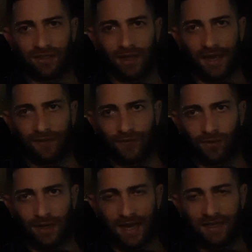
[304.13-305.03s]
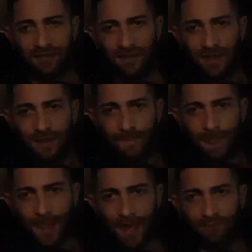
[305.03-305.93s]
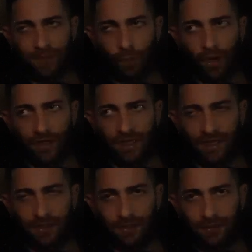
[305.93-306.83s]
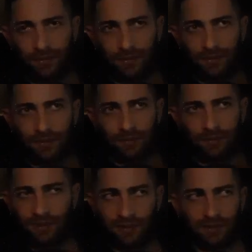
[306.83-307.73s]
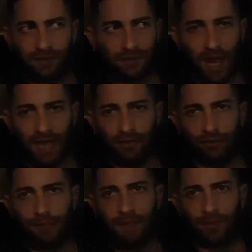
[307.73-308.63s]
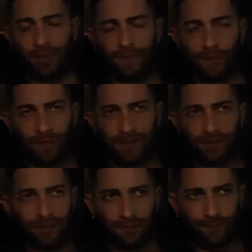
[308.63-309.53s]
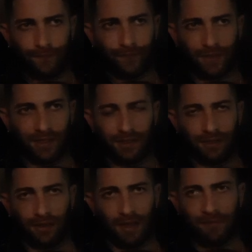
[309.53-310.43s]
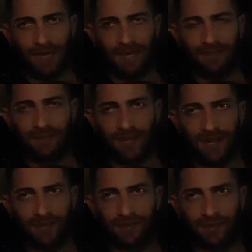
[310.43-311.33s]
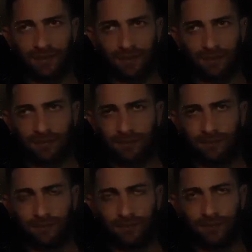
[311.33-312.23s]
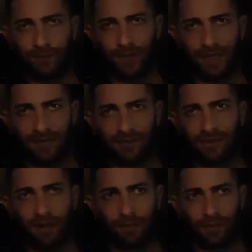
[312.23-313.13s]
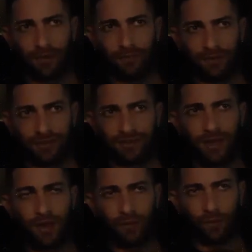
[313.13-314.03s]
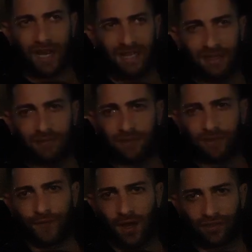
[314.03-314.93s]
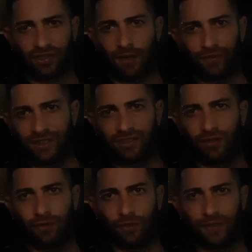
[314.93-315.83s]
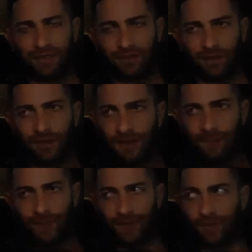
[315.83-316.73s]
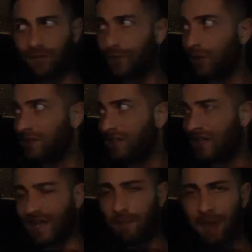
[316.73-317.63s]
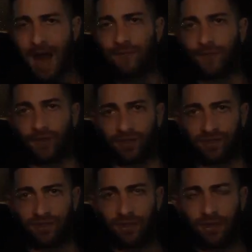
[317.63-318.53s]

in life, all right? I've been working since I can remember. If it wasn't lemonade stands in the spring and summer, it was raking leaves in the fall and shoveling snow in the winter. When I was 14, I got my first